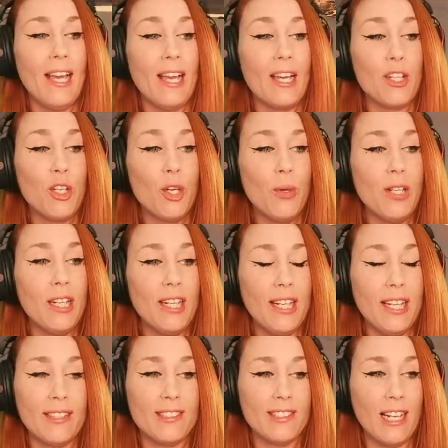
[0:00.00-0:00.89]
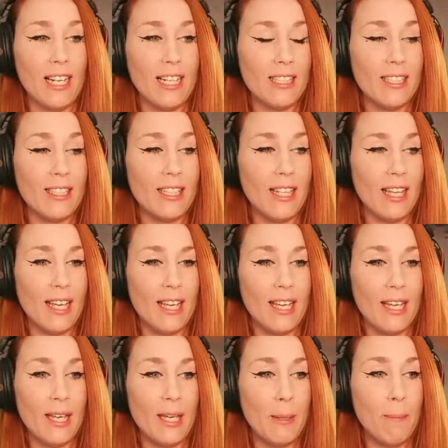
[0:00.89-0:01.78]
Conan Exile,
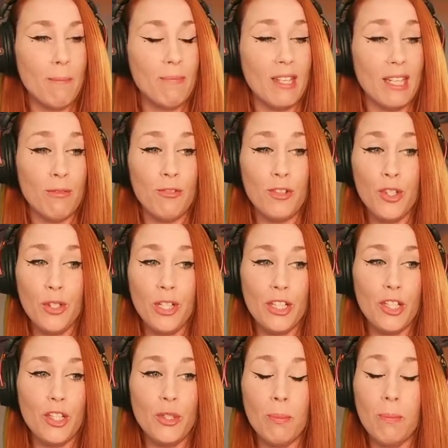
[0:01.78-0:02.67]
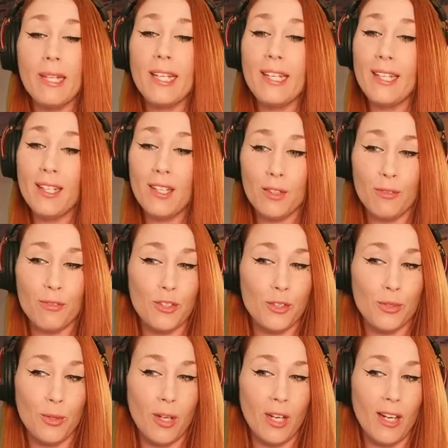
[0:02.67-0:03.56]
if you're a new player, if
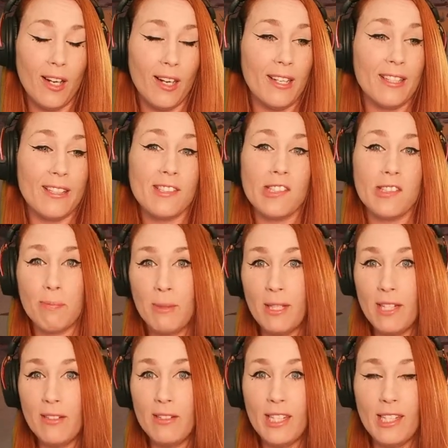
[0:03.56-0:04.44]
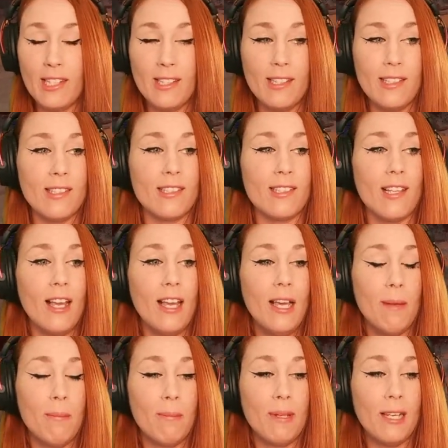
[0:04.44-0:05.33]
you are experienced
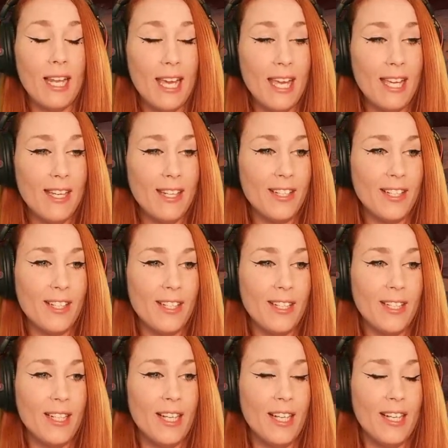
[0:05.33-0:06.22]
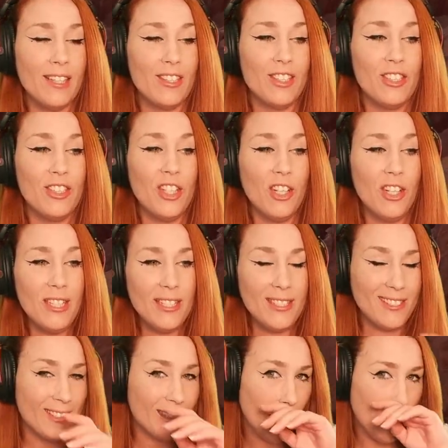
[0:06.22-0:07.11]
player, journey
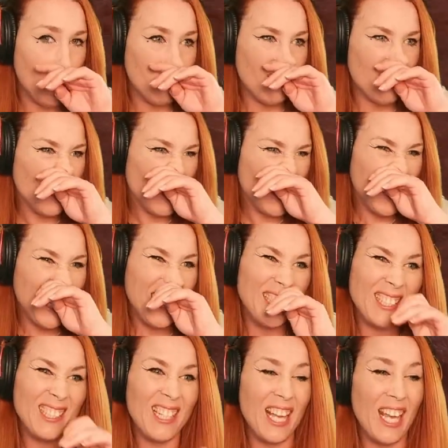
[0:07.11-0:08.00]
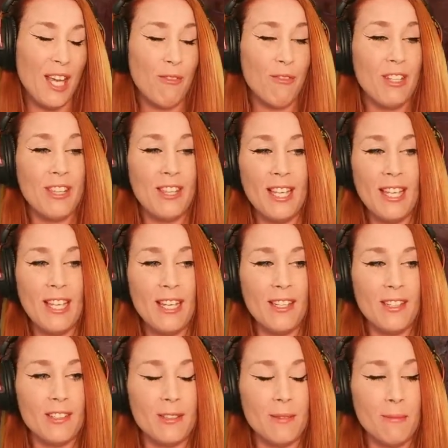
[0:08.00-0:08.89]
steps is everything
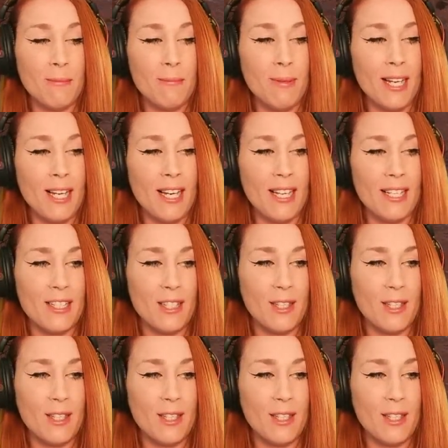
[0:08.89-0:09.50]
else but